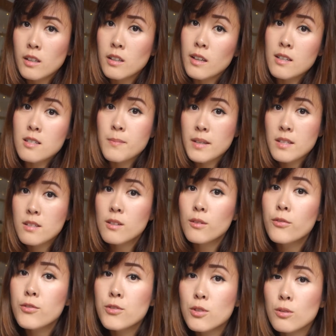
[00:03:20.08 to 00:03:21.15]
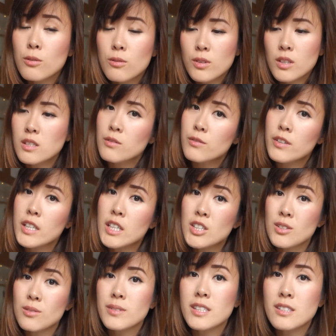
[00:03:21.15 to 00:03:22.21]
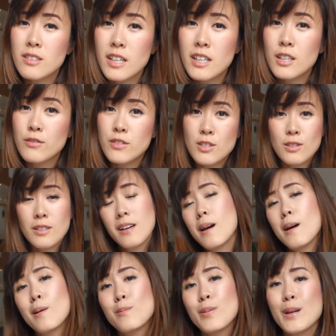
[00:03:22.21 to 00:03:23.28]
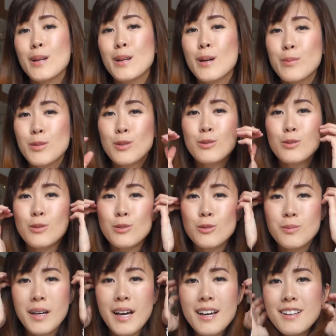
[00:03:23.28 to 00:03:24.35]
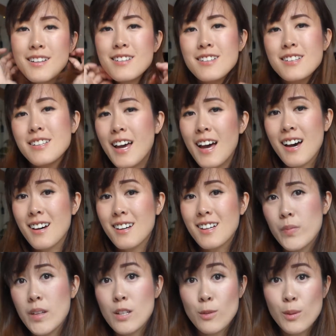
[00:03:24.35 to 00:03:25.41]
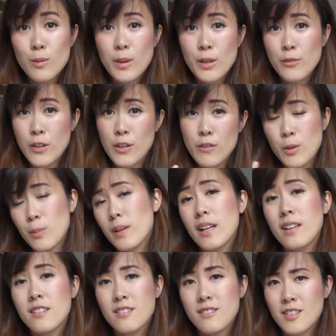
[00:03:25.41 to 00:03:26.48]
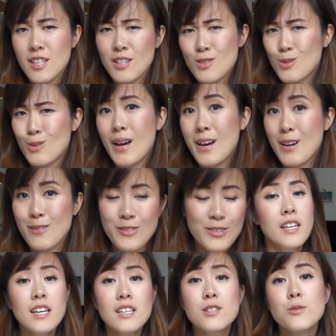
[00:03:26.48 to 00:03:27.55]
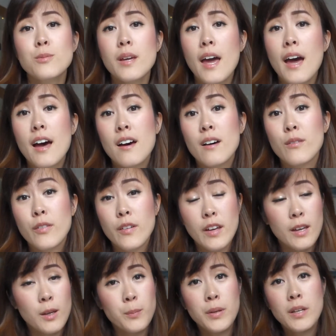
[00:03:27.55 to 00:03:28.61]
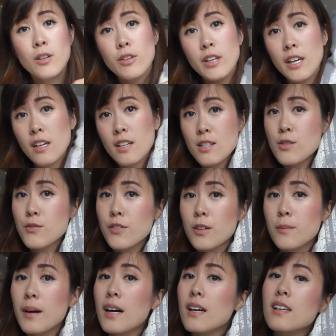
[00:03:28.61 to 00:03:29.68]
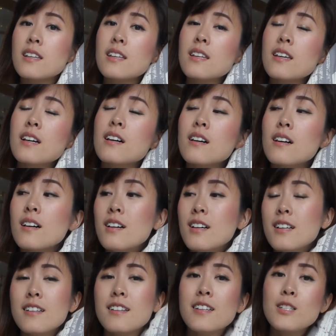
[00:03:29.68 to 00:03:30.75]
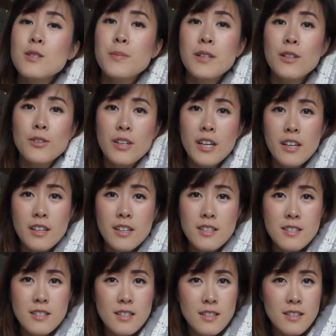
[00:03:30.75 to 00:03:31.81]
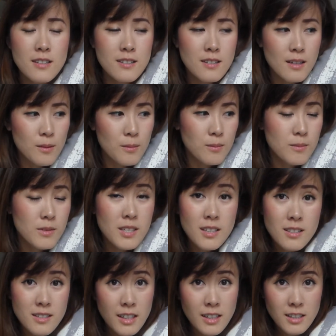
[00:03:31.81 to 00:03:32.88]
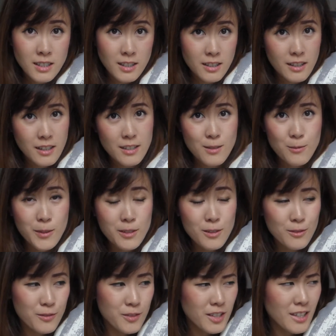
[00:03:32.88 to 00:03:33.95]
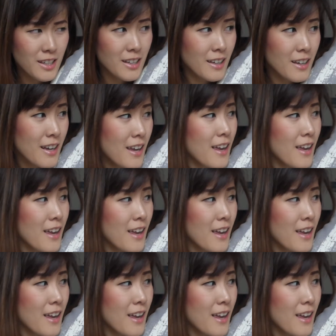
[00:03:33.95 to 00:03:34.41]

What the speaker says: inexpensive, so it's a very good way to kind of just brighten up the room, and yeah, it's one of my favorite plant things to have. Next, we have a pillowcase from IKEA. This pillowcase is $6.90. It's one of the